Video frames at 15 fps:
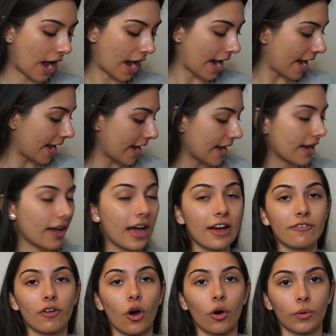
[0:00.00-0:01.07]
I
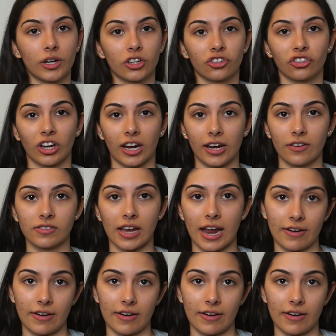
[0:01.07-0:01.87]
have always shaved